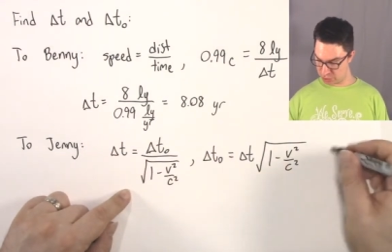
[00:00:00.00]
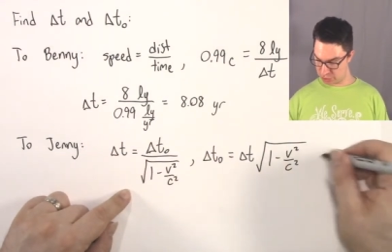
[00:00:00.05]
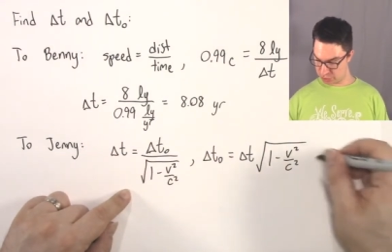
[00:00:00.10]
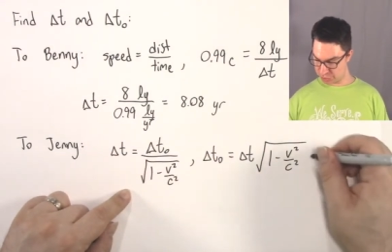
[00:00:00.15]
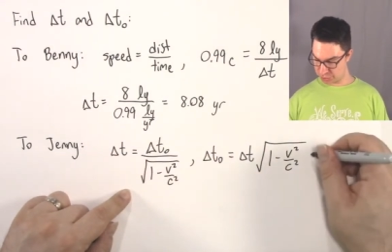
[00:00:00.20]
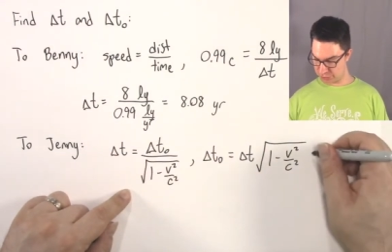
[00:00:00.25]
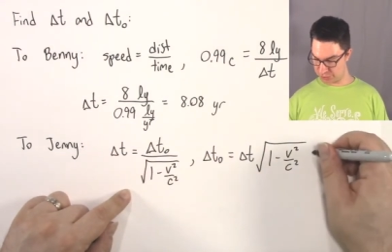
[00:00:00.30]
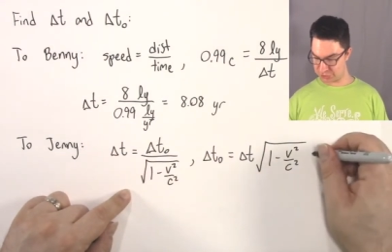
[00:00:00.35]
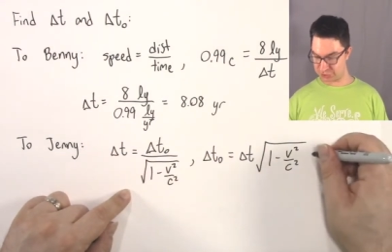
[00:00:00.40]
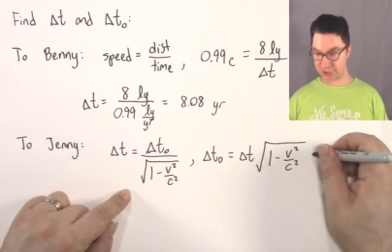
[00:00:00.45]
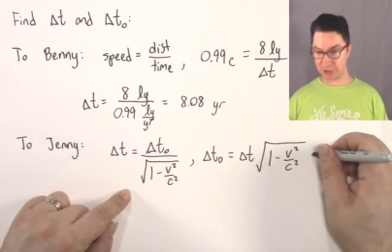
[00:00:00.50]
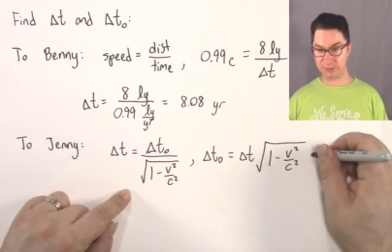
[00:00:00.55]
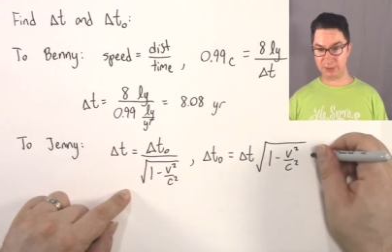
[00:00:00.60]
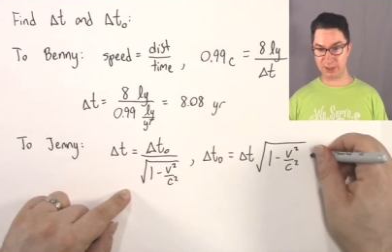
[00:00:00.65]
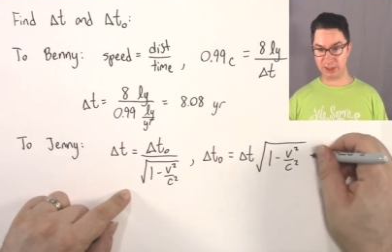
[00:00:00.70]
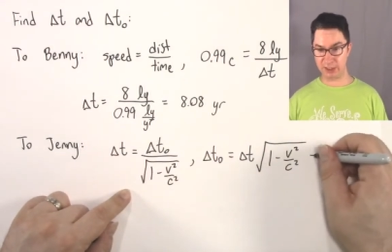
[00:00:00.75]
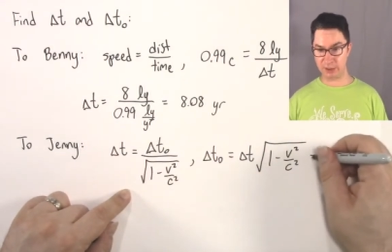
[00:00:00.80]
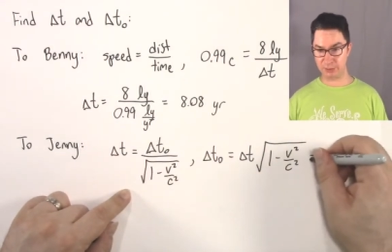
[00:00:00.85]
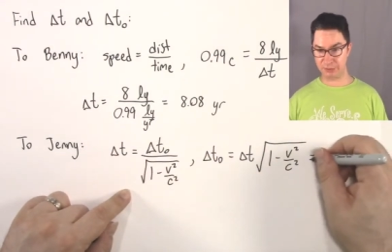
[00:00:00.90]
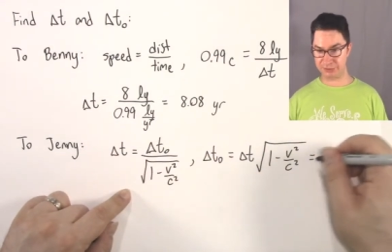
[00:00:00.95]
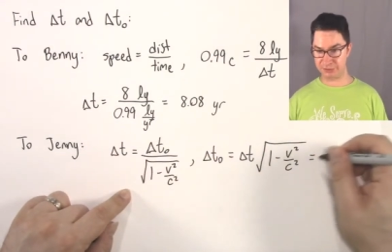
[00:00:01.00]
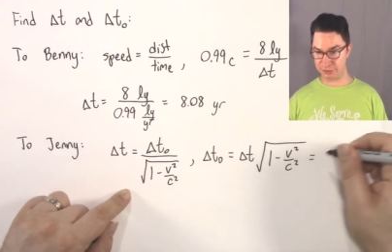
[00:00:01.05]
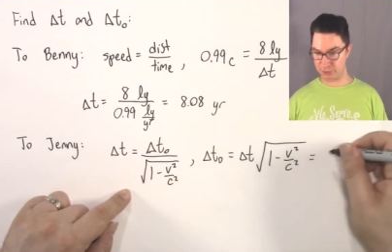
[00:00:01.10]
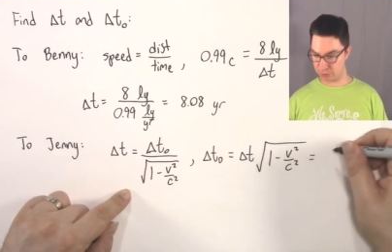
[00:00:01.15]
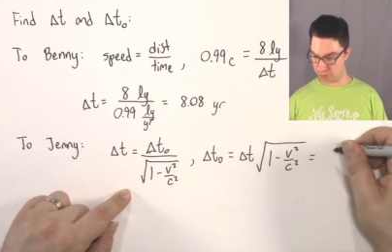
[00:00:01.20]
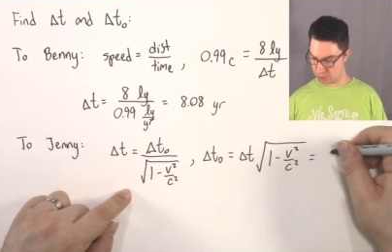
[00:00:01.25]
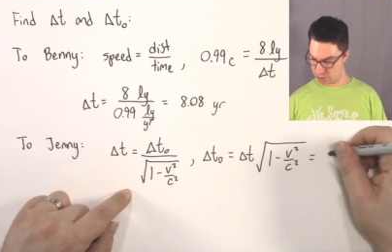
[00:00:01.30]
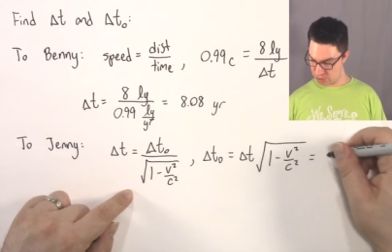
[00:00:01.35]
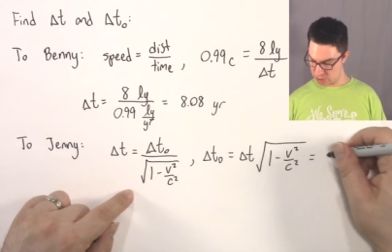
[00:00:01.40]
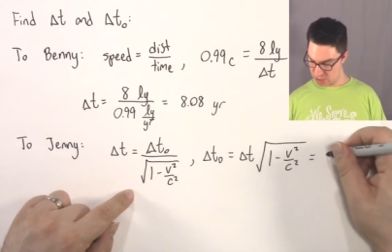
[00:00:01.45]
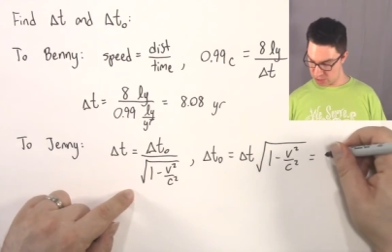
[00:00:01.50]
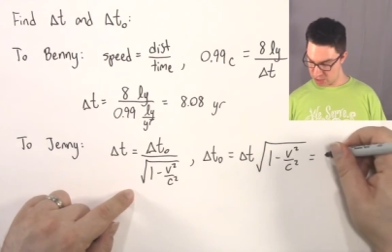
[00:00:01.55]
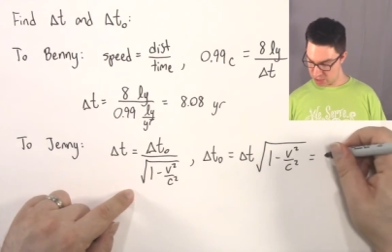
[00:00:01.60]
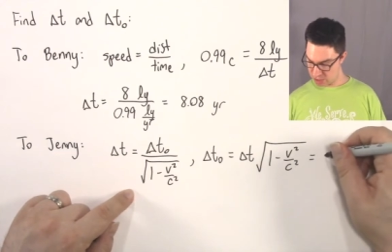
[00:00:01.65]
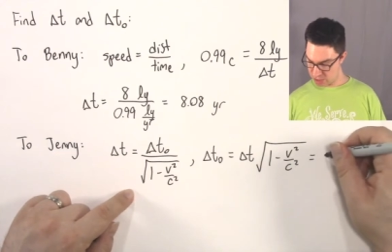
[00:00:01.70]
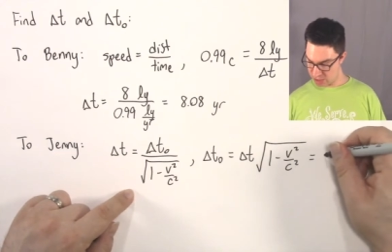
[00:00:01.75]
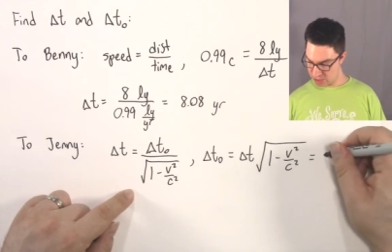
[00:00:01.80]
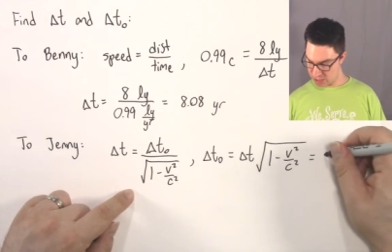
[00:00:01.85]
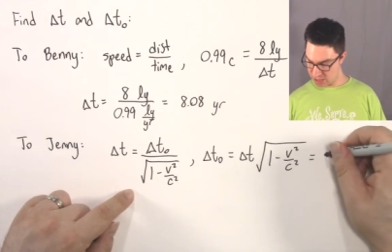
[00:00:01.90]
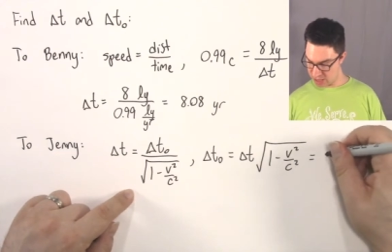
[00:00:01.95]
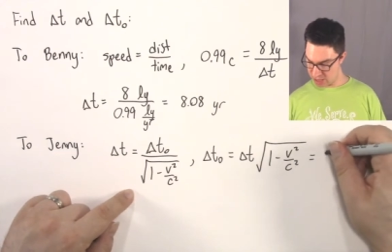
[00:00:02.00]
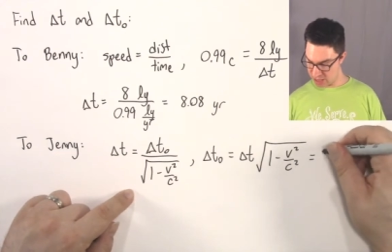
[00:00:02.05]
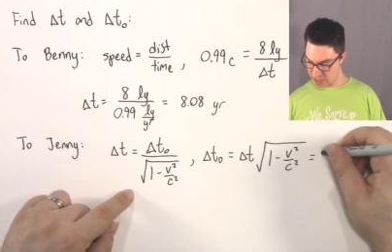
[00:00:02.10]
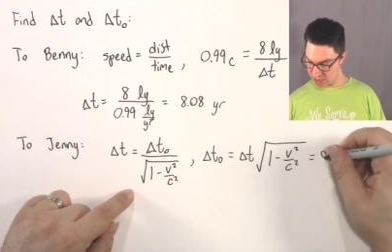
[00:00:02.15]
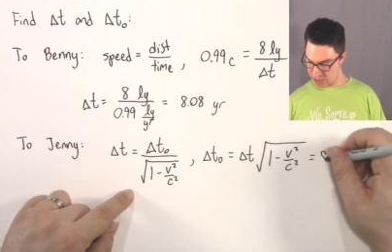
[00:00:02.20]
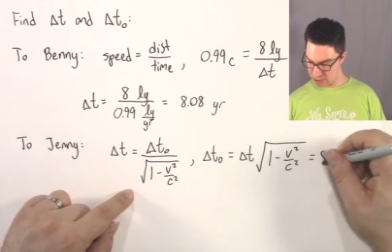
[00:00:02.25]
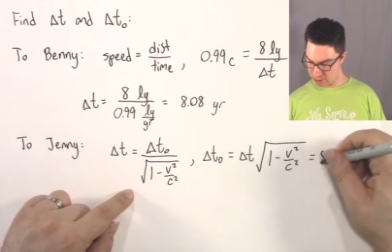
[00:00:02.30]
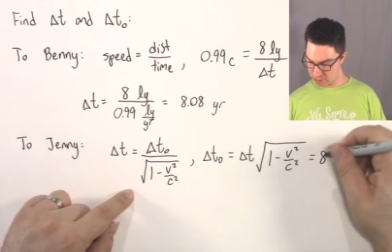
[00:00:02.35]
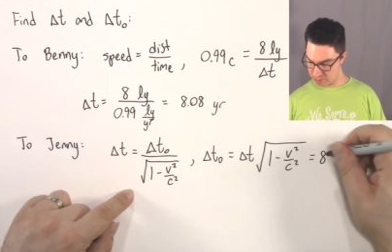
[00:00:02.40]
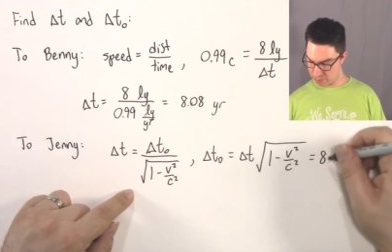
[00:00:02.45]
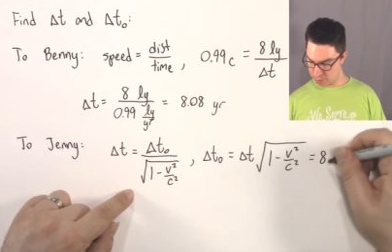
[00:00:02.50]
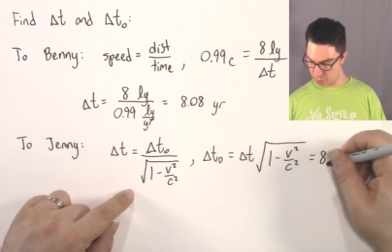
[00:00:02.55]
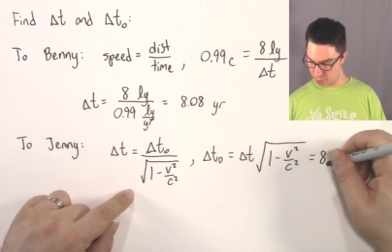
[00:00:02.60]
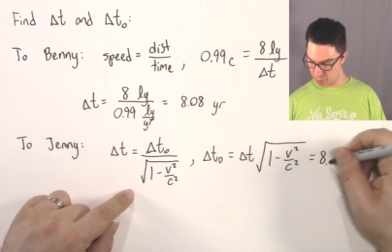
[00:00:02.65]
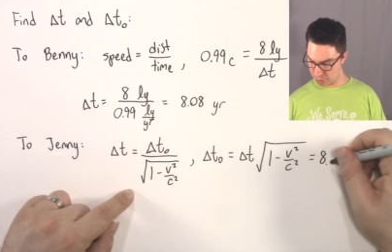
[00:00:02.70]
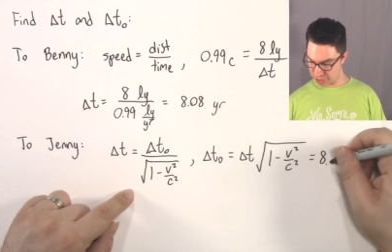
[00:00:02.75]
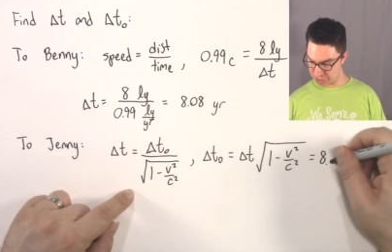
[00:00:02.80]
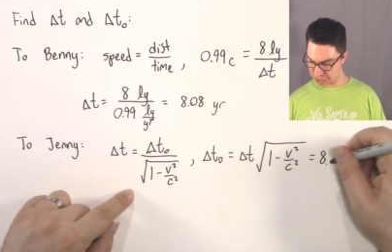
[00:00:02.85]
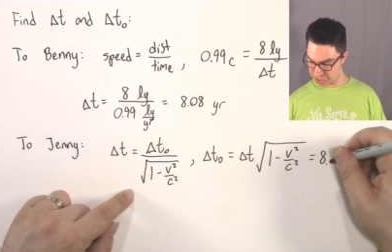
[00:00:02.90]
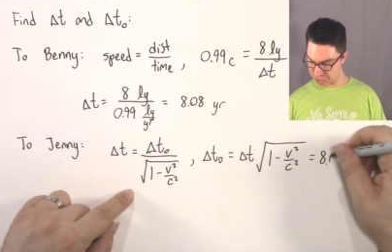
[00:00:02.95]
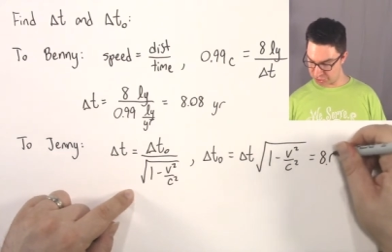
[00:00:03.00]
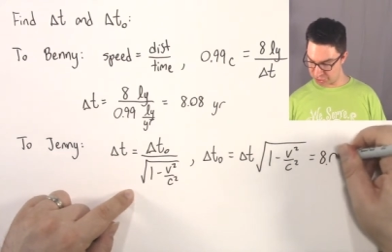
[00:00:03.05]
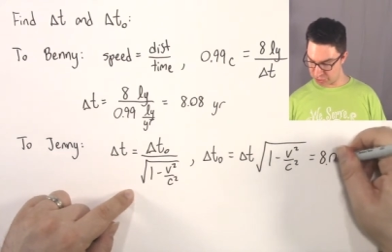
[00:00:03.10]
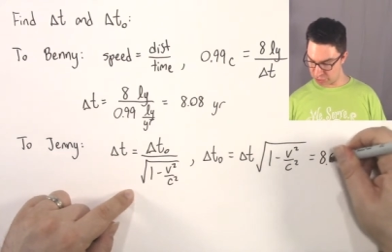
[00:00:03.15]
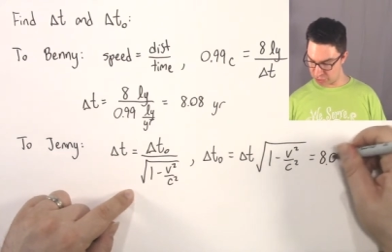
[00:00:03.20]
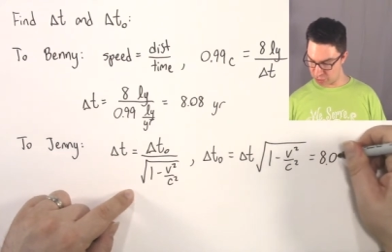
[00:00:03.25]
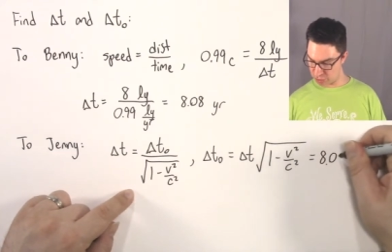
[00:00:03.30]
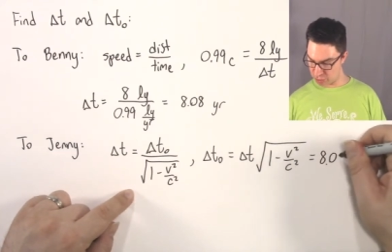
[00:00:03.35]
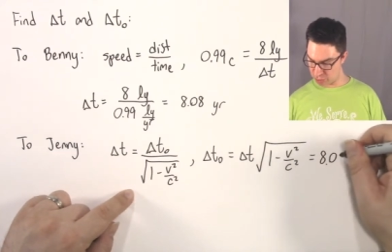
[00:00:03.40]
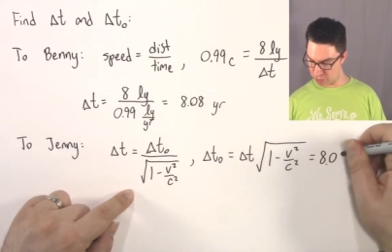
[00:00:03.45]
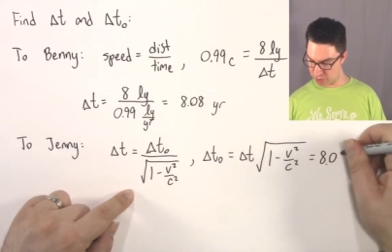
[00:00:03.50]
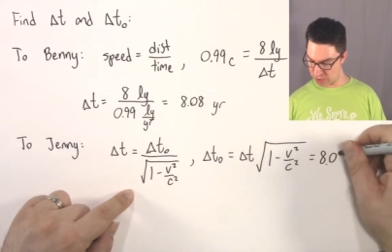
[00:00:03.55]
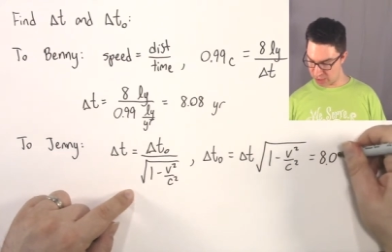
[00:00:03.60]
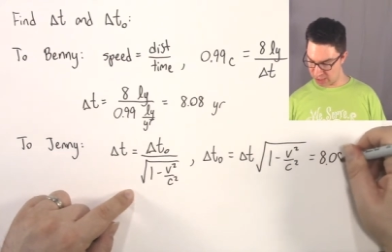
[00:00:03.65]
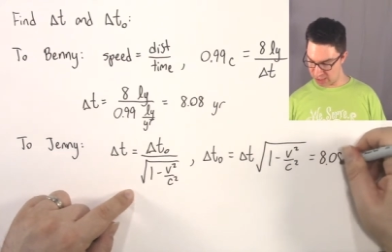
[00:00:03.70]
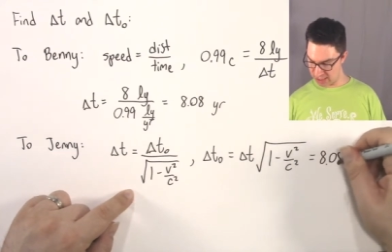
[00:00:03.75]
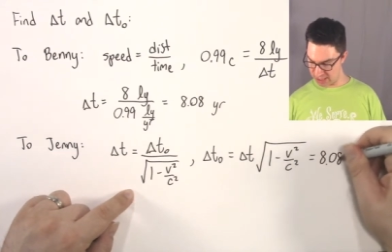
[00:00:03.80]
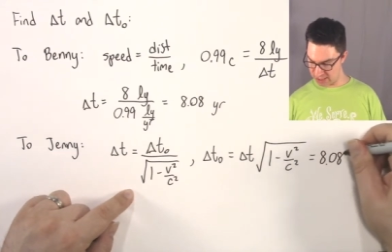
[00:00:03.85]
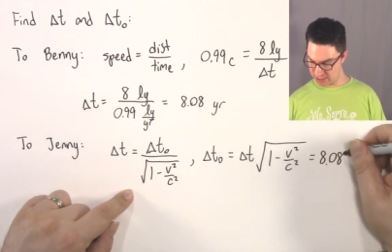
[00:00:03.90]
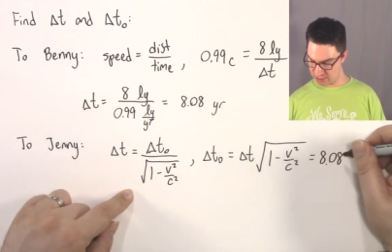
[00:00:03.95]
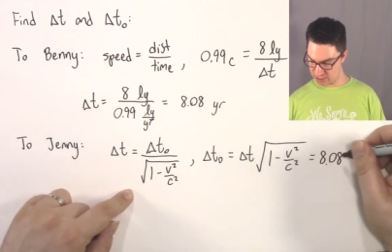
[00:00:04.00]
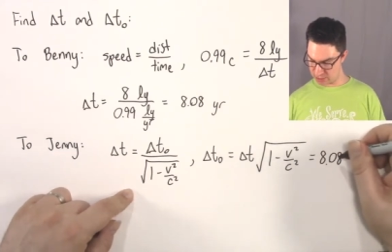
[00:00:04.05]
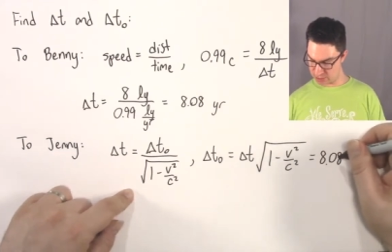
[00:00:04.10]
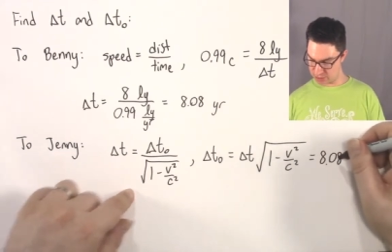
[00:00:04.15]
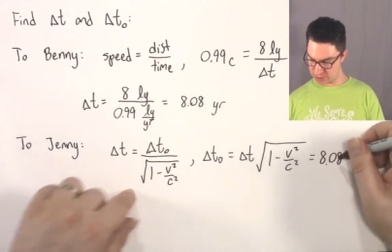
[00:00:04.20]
So this is going to be equal to 8.08